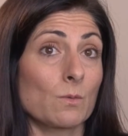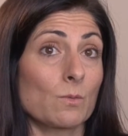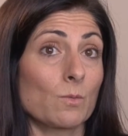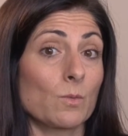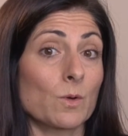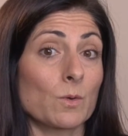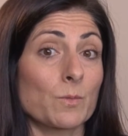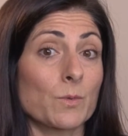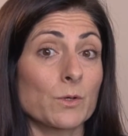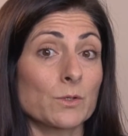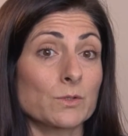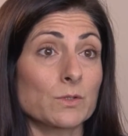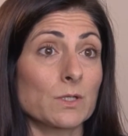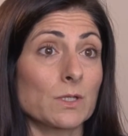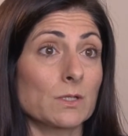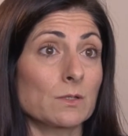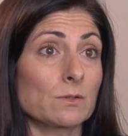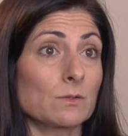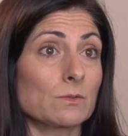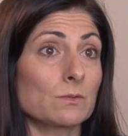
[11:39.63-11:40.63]
were
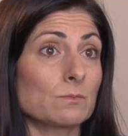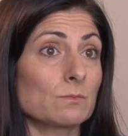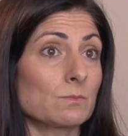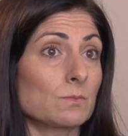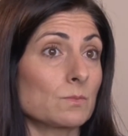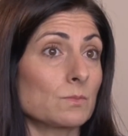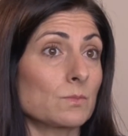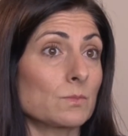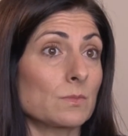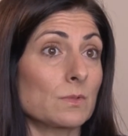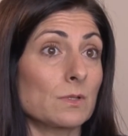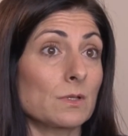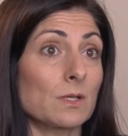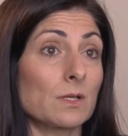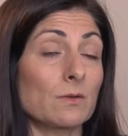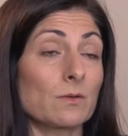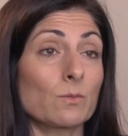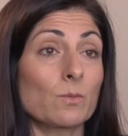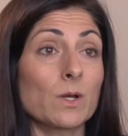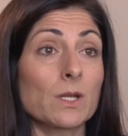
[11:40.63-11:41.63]
pushing
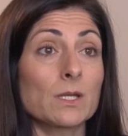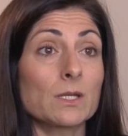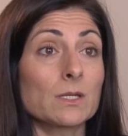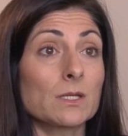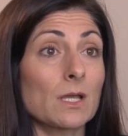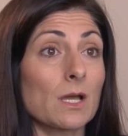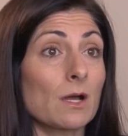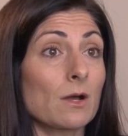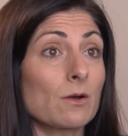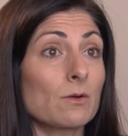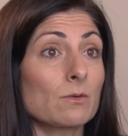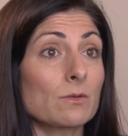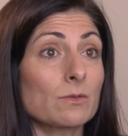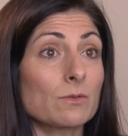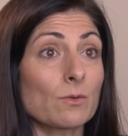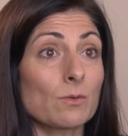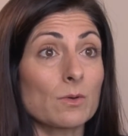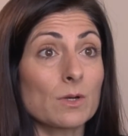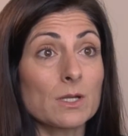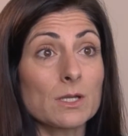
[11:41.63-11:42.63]
uh, when in doubt,
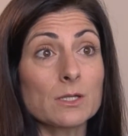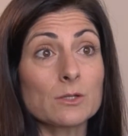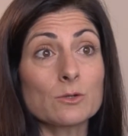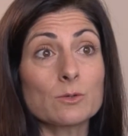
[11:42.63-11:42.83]
throw it in